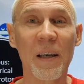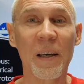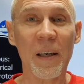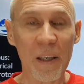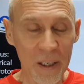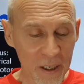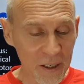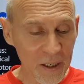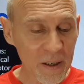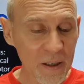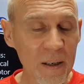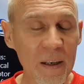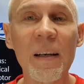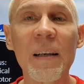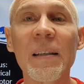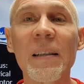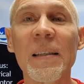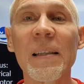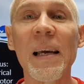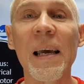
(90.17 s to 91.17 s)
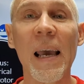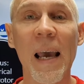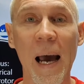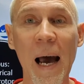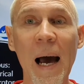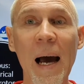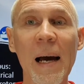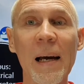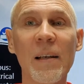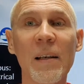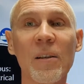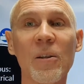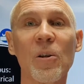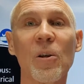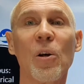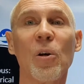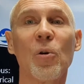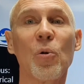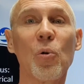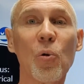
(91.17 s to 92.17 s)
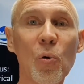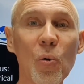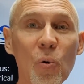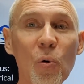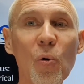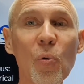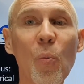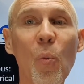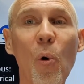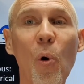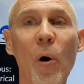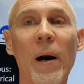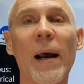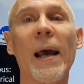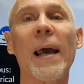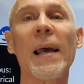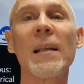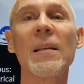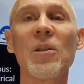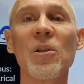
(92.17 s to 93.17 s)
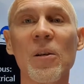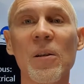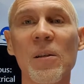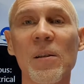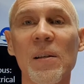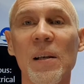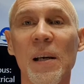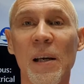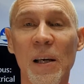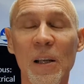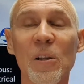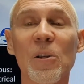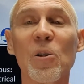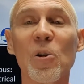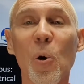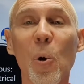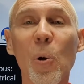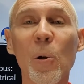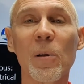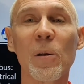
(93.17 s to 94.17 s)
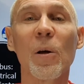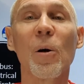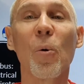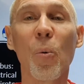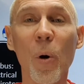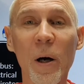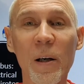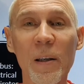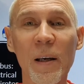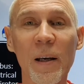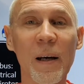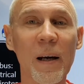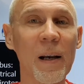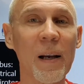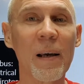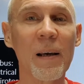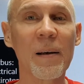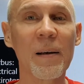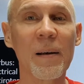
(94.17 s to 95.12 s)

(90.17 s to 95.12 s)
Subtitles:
Here they added two more engines installed vertically.